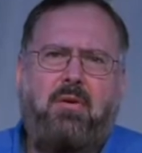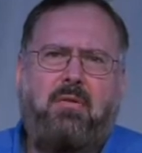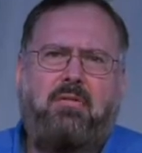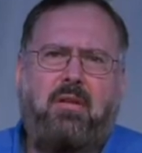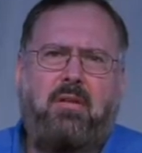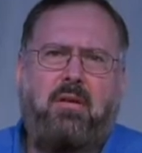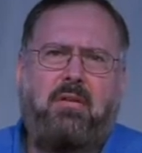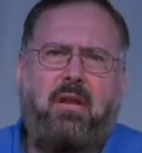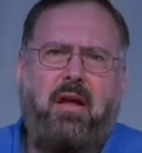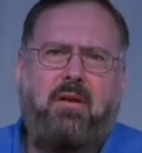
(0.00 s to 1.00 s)
Who is the
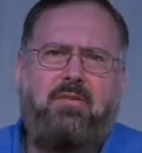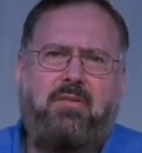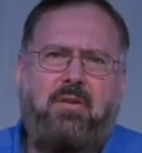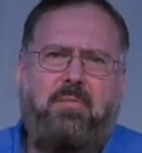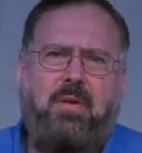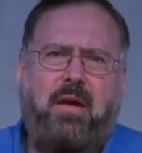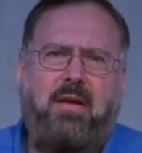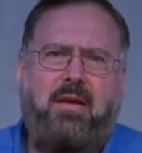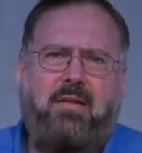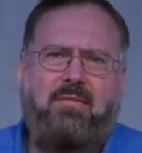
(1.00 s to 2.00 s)
Lord that I should
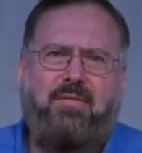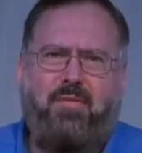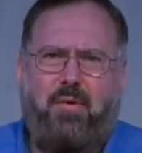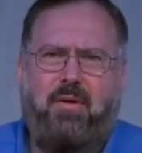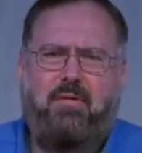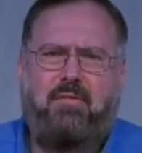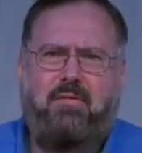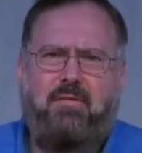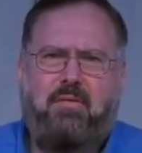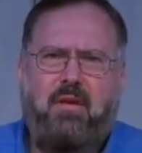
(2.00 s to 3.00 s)
obey his
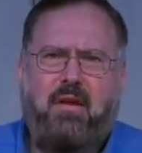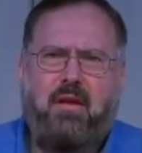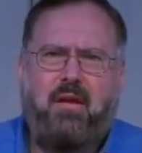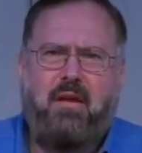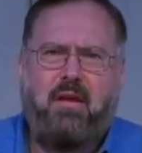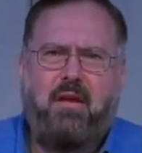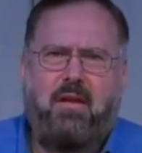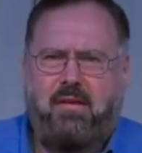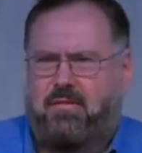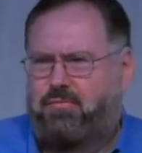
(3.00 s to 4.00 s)
voice,
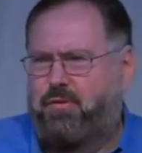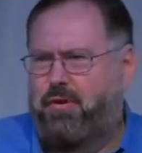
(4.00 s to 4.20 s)
his